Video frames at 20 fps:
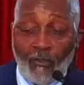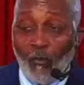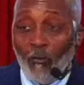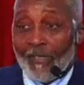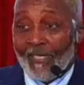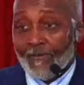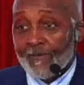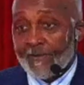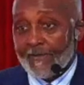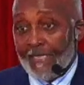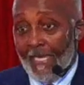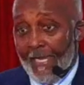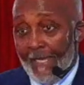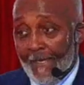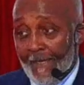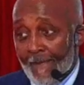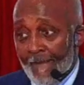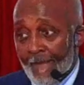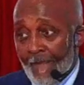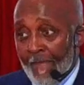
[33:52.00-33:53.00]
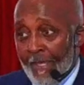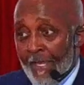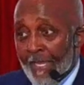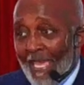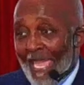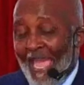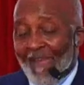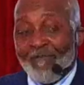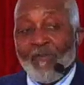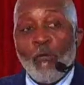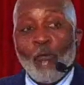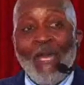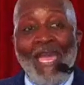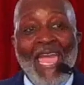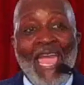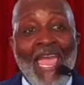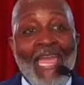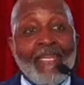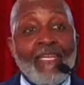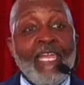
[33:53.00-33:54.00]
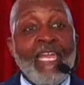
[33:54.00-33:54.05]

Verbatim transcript: know what I'm saying. Have you had